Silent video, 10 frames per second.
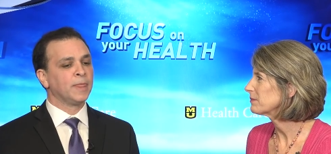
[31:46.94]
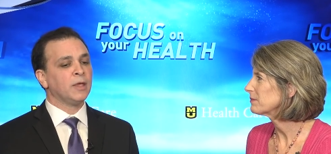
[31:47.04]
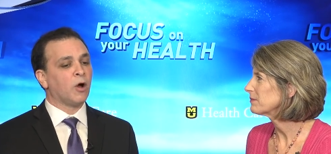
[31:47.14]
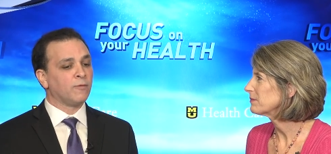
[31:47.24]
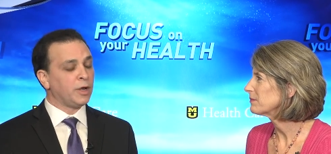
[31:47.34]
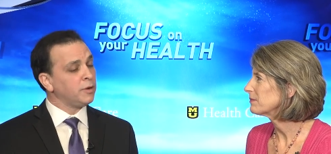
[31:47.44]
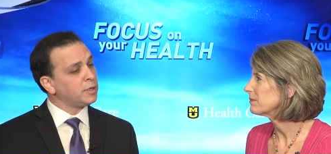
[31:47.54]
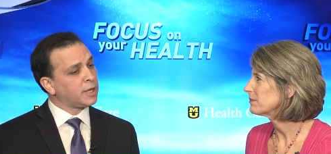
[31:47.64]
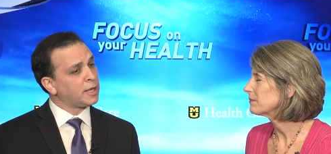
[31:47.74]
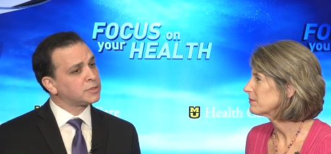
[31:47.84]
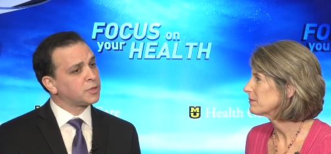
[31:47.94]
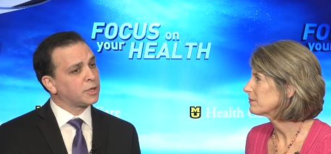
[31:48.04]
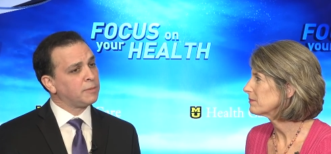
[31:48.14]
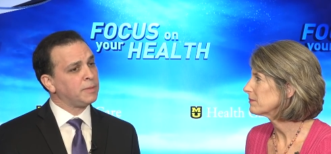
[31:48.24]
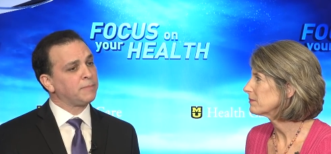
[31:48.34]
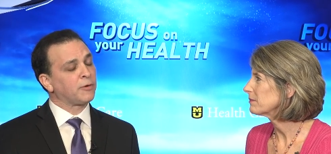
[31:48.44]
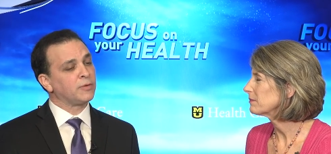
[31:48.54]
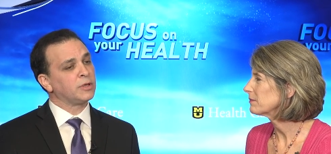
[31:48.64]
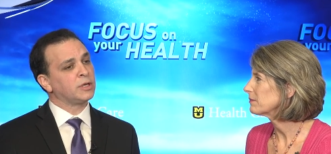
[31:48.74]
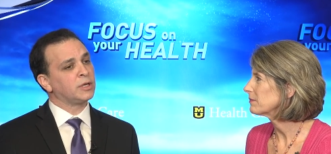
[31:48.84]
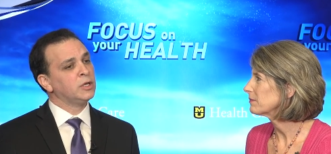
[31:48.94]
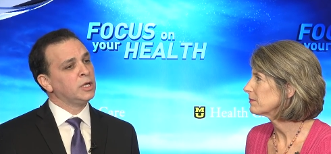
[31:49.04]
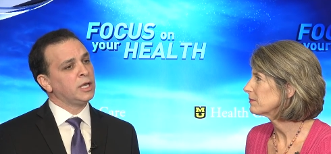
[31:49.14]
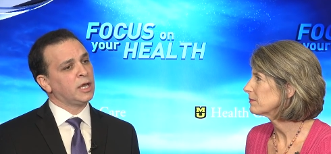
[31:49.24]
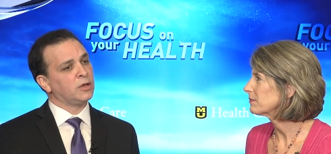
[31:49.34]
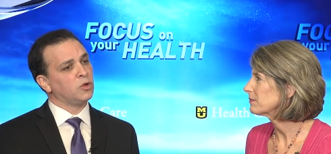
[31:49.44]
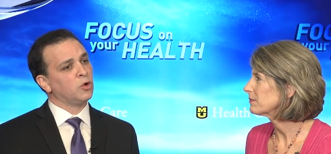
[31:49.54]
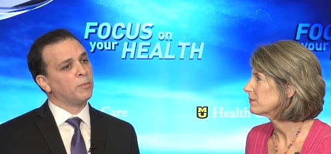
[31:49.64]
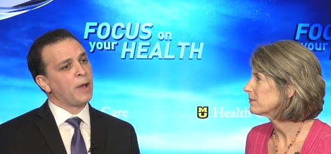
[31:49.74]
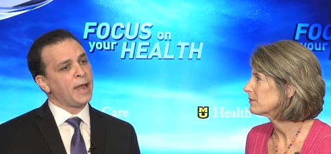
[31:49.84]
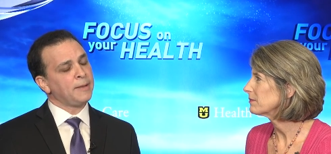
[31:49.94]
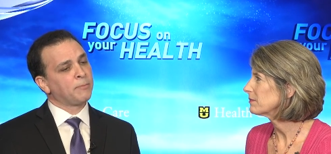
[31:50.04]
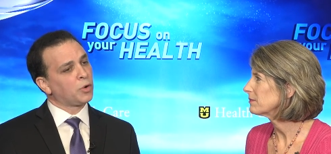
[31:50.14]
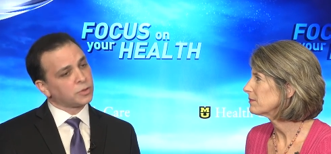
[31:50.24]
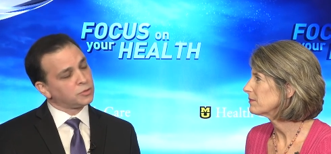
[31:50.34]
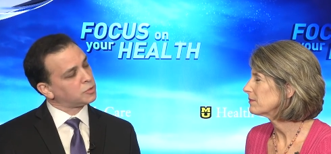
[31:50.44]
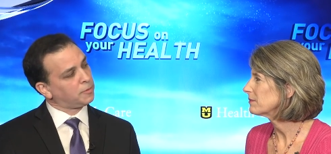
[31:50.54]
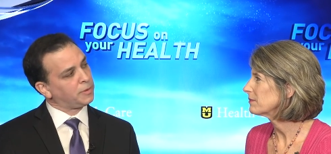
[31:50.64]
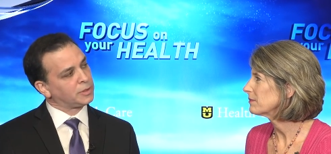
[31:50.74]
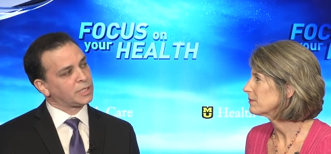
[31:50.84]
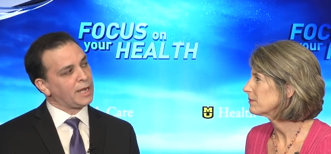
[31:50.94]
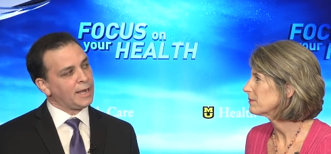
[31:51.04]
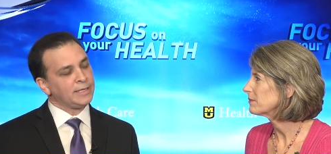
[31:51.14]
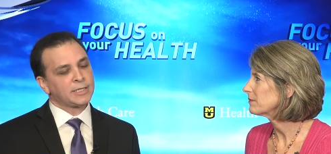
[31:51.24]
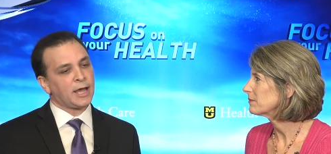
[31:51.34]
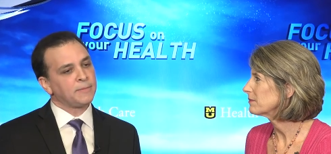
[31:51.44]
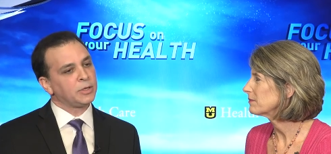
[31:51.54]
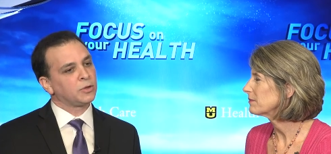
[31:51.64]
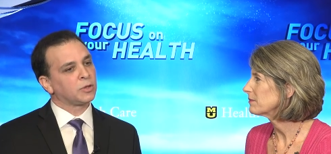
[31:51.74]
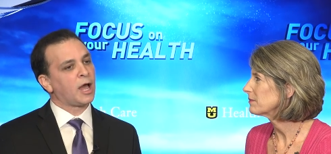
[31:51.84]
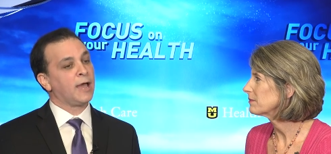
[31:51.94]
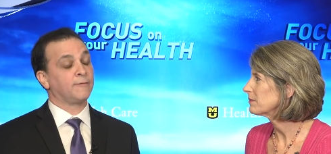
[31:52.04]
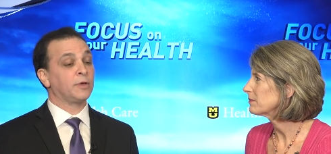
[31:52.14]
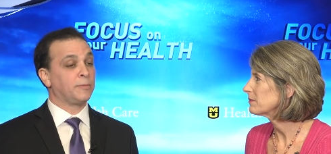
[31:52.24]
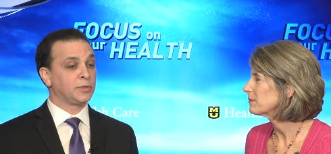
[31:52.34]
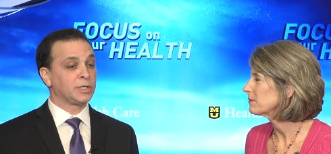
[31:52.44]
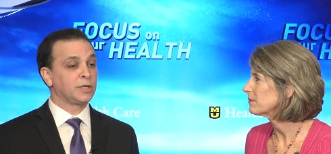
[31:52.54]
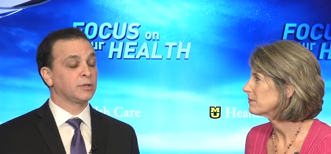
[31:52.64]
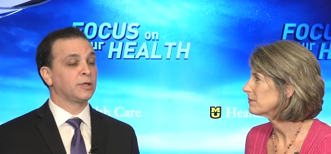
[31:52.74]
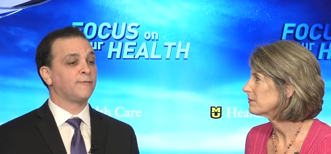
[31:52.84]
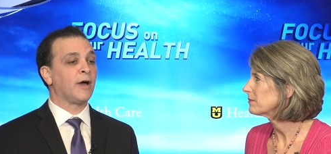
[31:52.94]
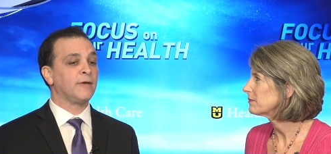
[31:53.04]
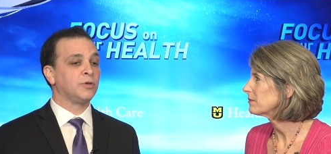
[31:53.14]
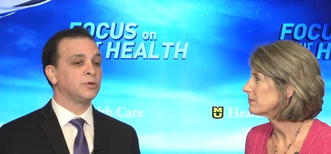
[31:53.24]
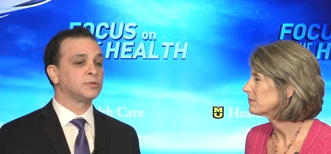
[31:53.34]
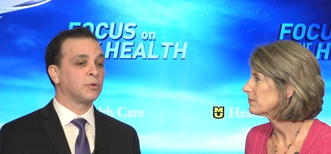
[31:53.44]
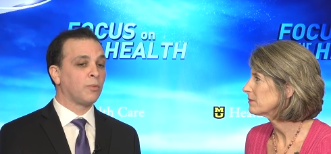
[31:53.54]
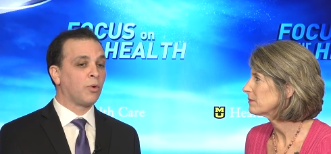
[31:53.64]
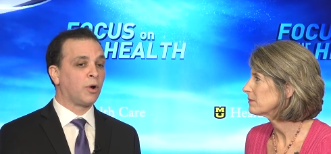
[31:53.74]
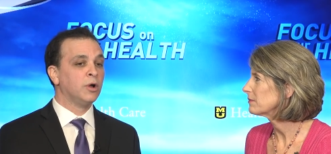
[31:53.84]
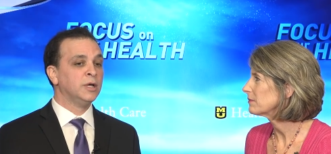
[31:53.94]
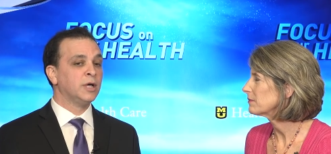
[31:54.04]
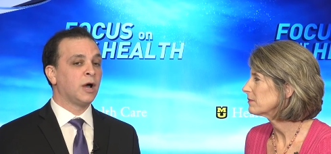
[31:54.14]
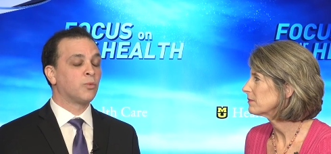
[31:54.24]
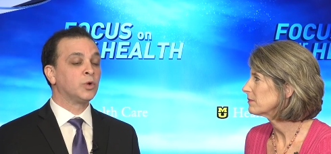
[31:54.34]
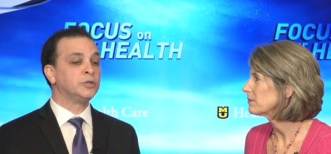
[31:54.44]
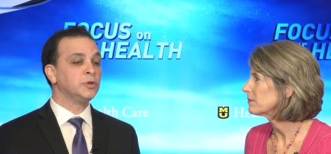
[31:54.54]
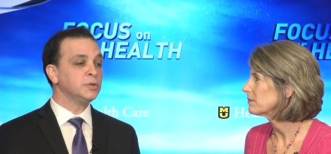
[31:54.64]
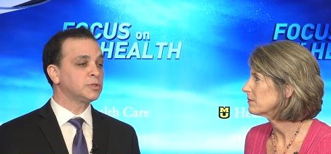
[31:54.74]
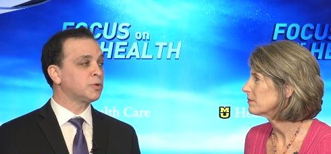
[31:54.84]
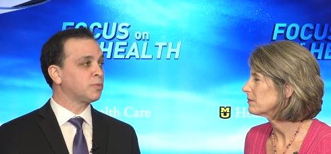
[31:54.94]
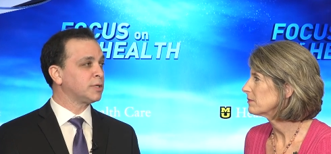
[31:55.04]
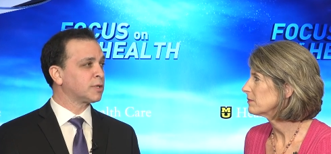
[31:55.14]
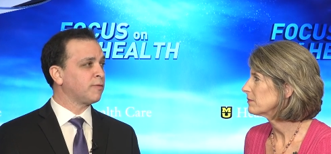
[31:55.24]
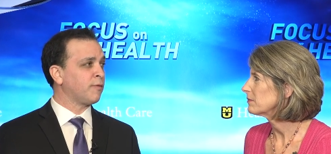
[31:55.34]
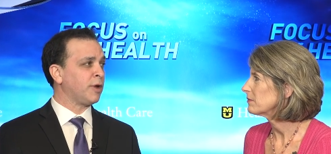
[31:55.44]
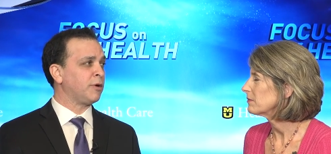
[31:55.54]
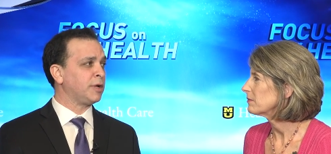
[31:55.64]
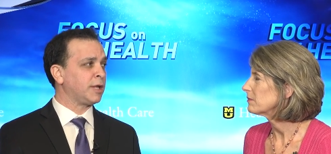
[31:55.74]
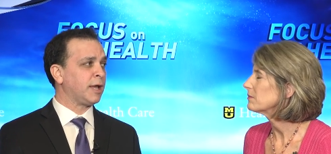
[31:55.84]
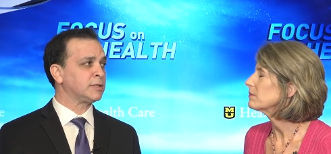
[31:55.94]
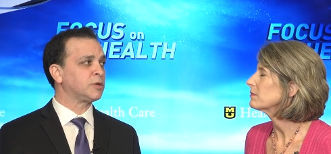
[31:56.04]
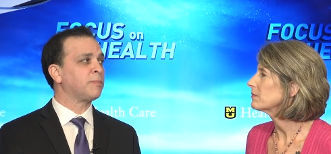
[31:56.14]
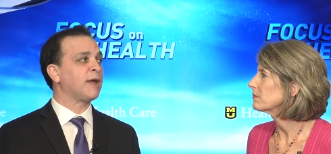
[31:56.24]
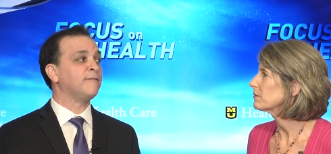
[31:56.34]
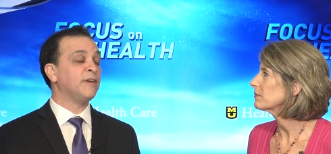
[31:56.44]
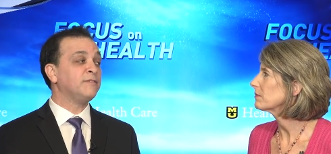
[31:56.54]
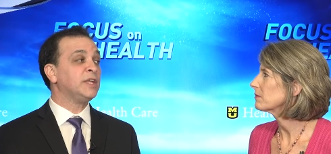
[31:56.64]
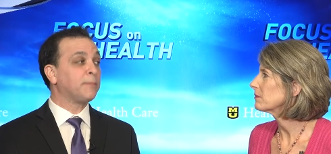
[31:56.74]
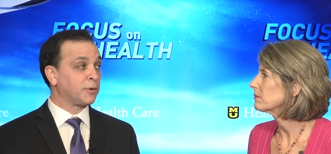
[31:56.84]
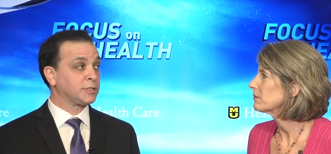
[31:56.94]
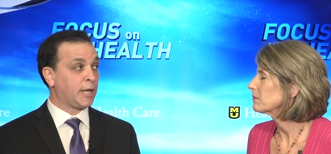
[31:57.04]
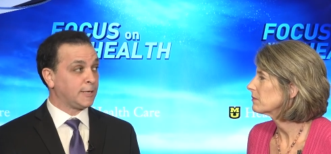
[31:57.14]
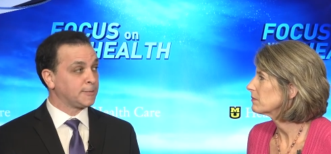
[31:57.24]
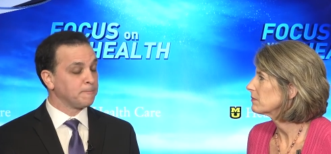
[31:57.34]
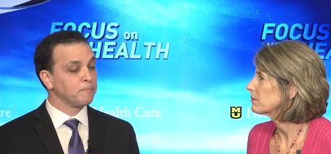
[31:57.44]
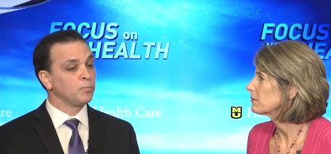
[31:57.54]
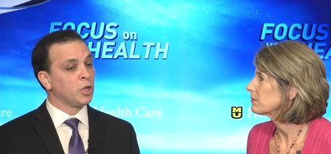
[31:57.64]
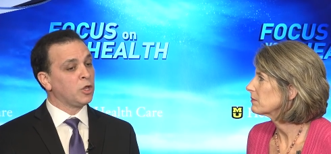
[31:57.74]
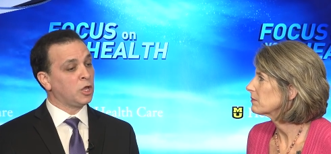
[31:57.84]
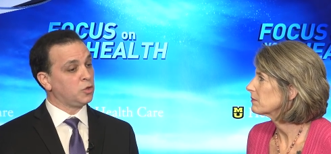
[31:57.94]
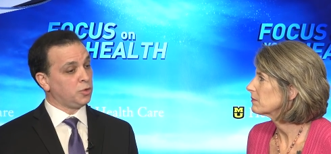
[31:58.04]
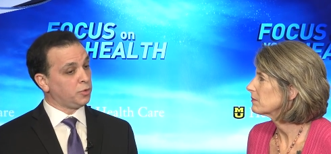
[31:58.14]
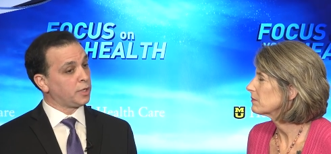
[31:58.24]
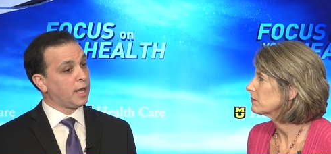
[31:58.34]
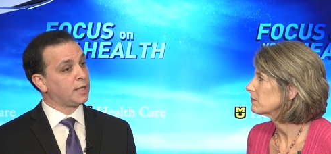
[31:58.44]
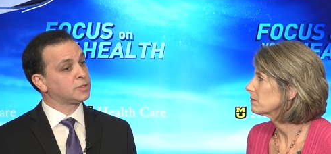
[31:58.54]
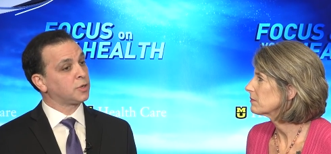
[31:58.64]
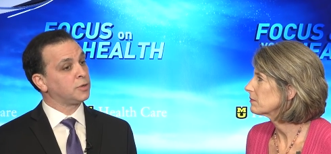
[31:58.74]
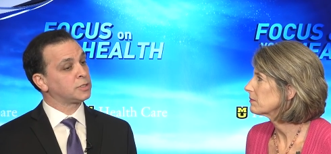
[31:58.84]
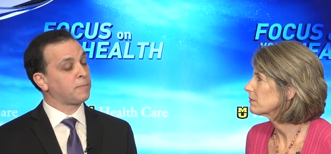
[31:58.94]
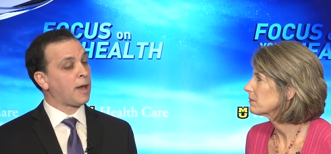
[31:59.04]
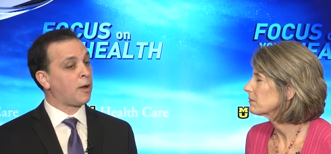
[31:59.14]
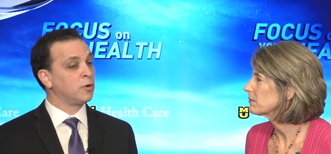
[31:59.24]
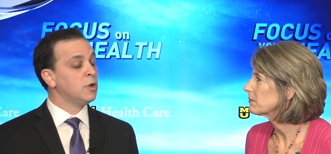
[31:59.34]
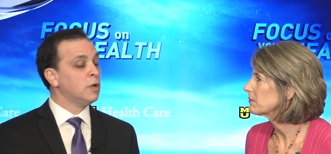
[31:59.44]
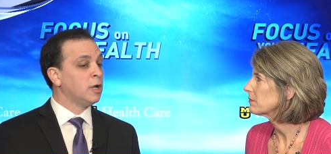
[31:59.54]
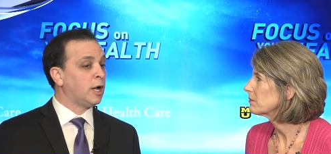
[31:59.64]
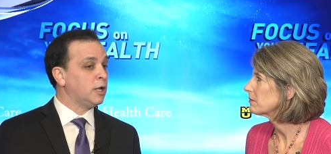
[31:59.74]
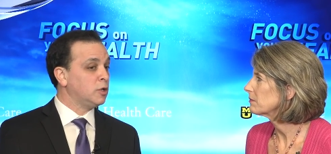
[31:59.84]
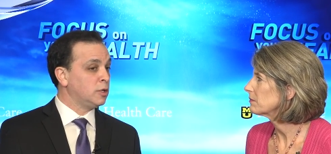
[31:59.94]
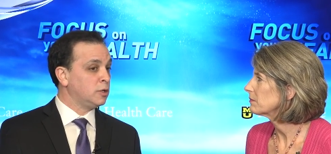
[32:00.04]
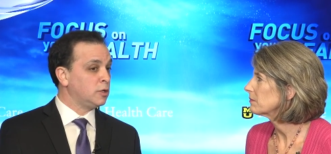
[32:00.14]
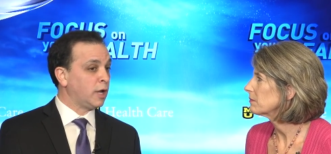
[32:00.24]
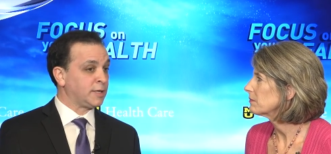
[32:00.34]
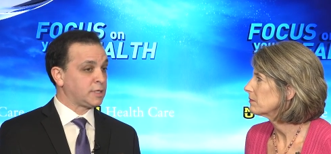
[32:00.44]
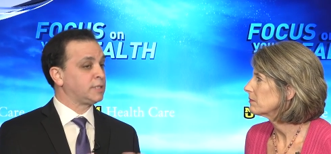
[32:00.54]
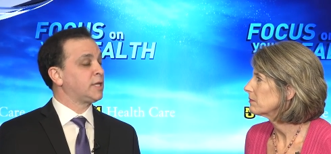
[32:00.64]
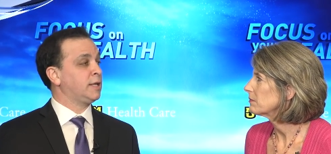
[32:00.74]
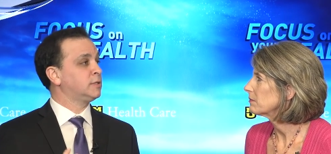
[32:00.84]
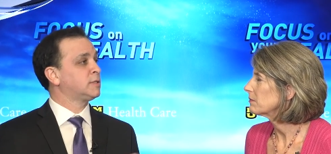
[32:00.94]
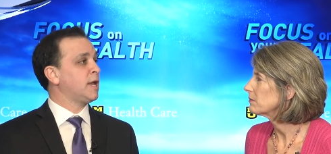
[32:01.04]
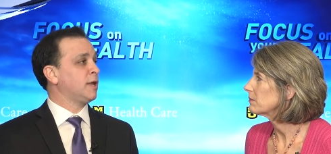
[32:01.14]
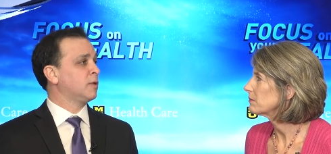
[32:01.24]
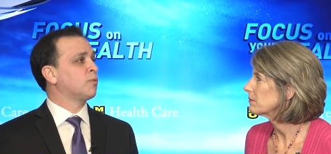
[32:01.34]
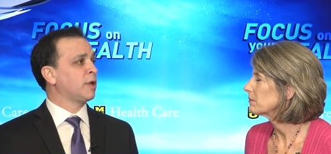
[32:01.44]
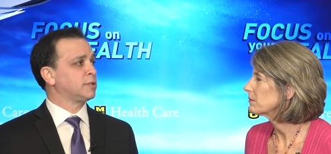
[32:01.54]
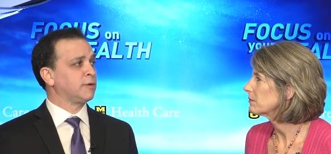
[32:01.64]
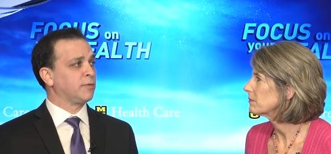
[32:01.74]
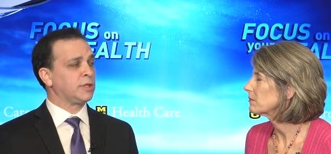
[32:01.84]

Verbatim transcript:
Speaker 1: Ovarian cancer can be uh, uh, any, birth control pills at any time in your life, uh, particularly five years or more, uh, reduce the risk of ovarian cancer by 50%. Uh, uterine cancer is about, as I said, staying relatively